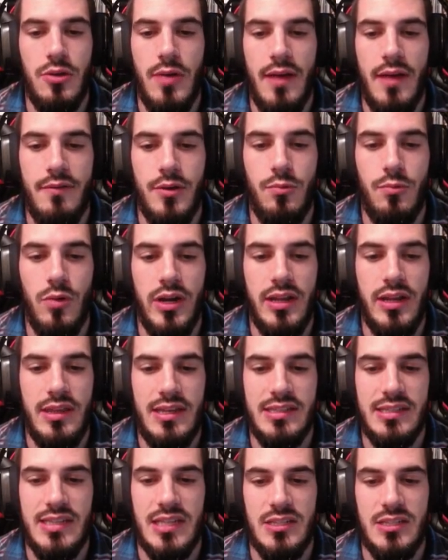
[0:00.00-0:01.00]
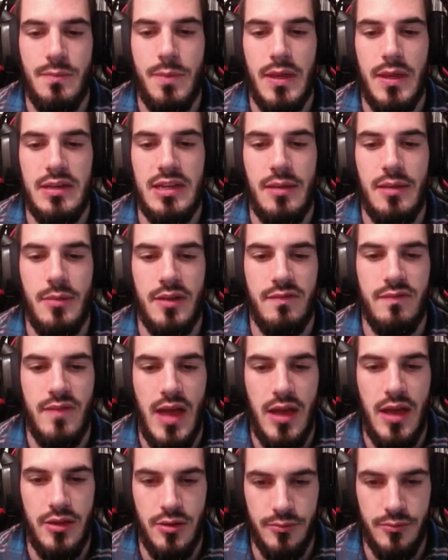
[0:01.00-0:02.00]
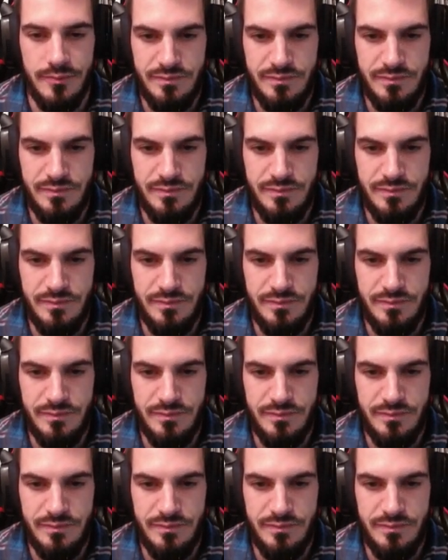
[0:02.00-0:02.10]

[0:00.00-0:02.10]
Every one of these has a pandemic value.